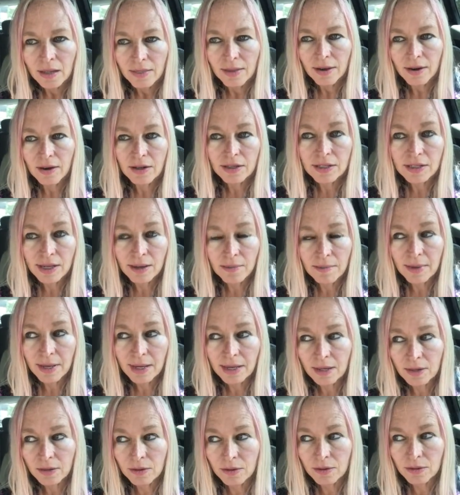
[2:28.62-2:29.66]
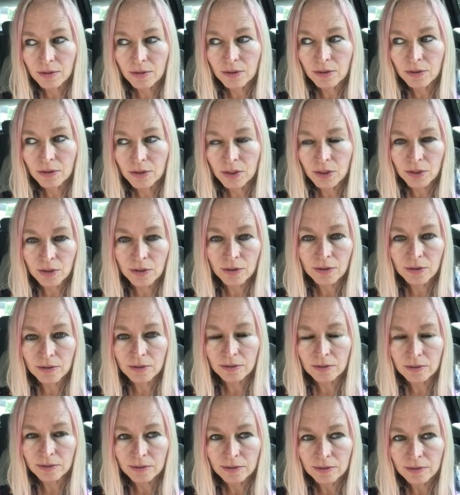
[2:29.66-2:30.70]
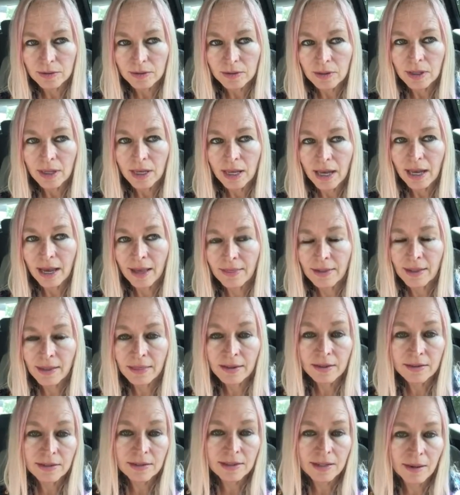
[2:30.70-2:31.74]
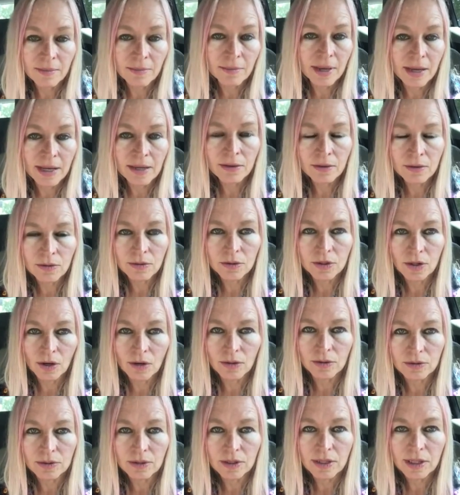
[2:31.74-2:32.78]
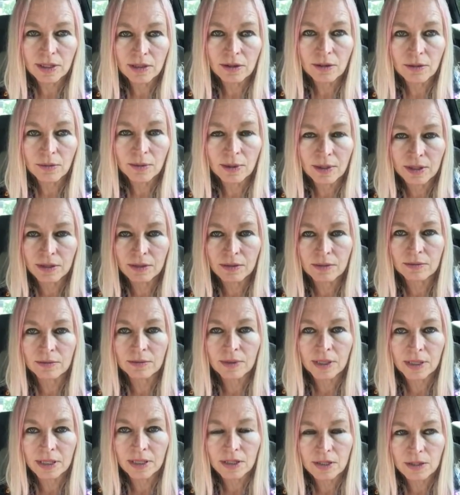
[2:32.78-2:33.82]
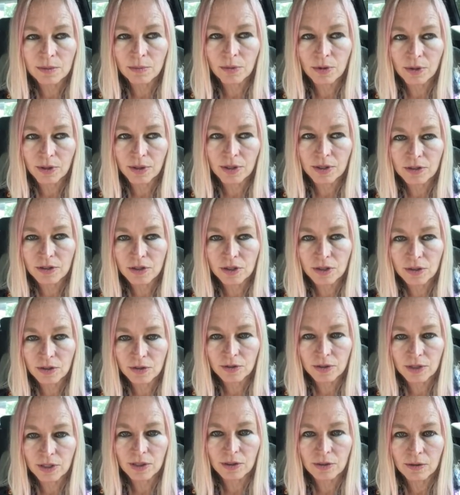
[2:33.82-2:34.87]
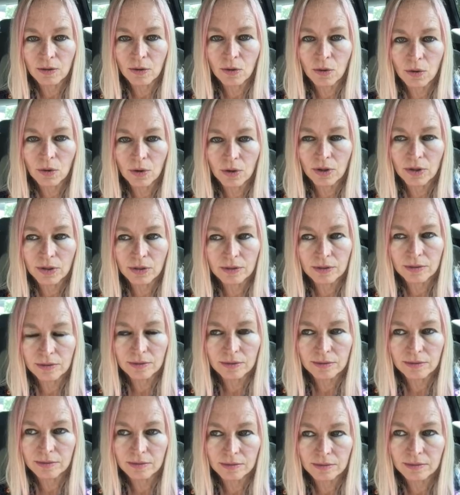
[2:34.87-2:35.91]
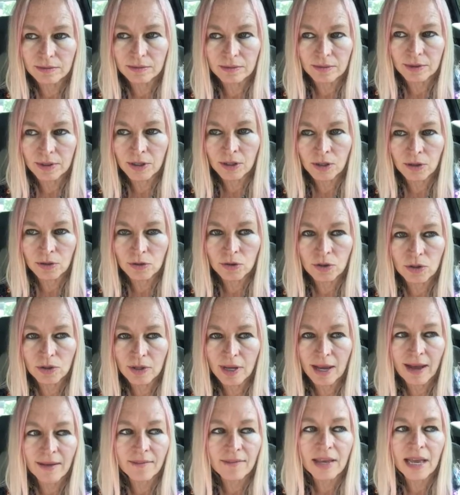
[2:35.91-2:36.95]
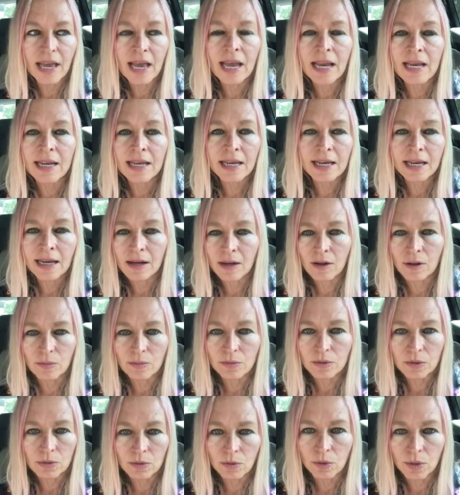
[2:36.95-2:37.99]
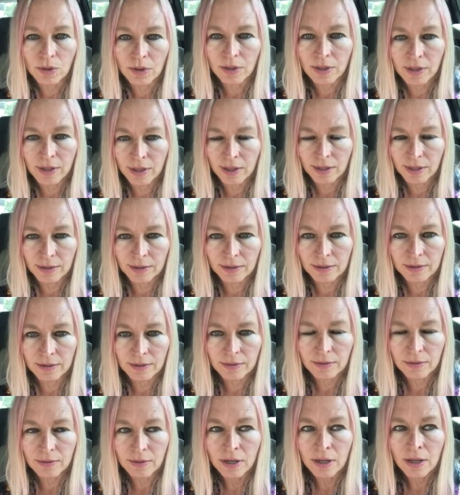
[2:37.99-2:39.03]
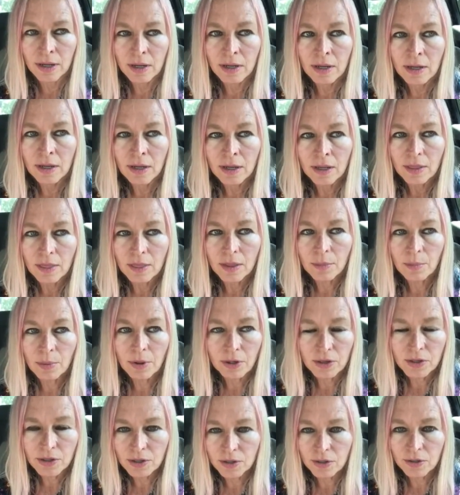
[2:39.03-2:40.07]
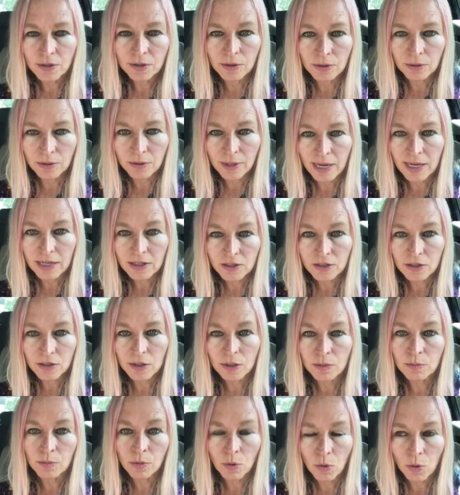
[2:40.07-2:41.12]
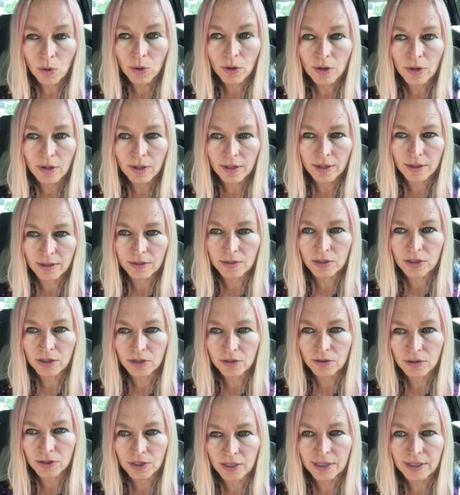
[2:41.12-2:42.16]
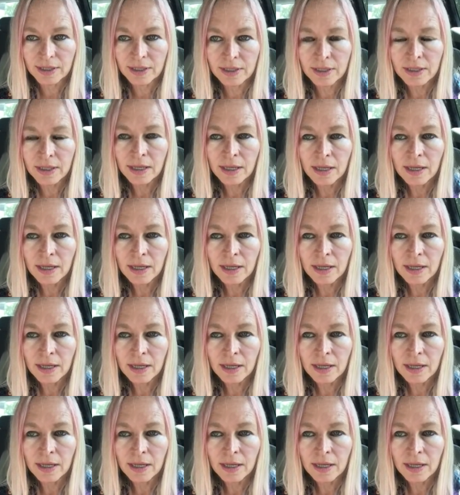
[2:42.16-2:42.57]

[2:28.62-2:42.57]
There are some men who do, and then there's some men who don't. They don't want to really support their children or, have any help toward the person who actually bore their children.